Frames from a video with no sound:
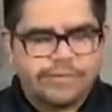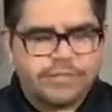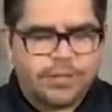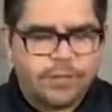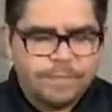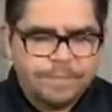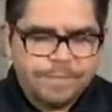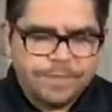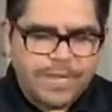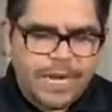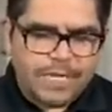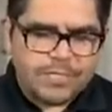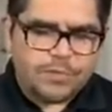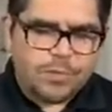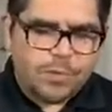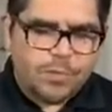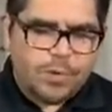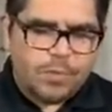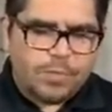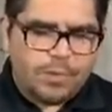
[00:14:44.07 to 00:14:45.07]
So that's
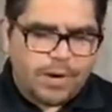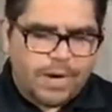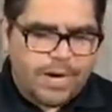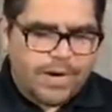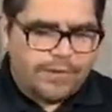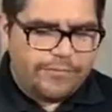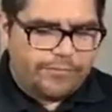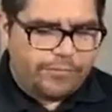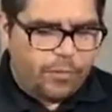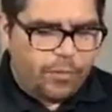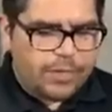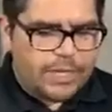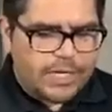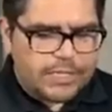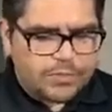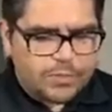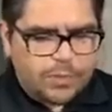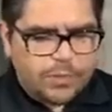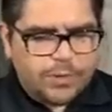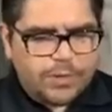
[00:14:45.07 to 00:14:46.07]
what we're praying for.
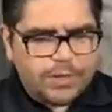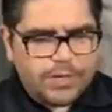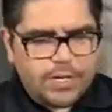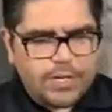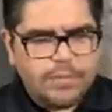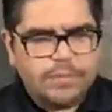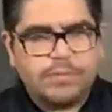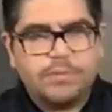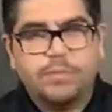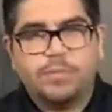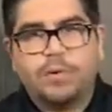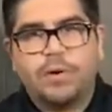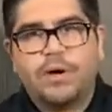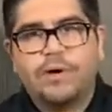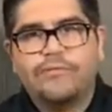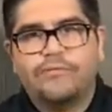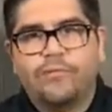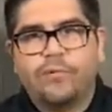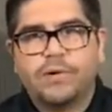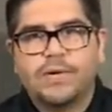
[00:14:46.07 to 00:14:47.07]
That's what we're going to pray
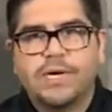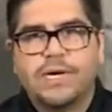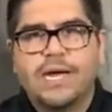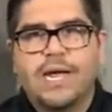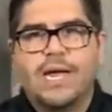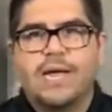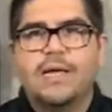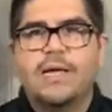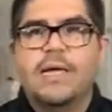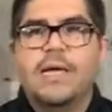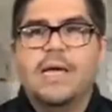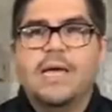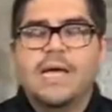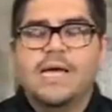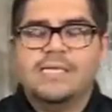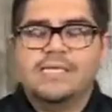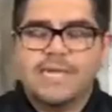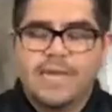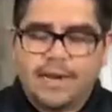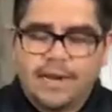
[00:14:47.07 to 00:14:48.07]
for today
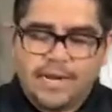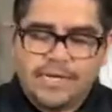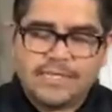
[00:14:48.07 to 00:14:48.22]
is that,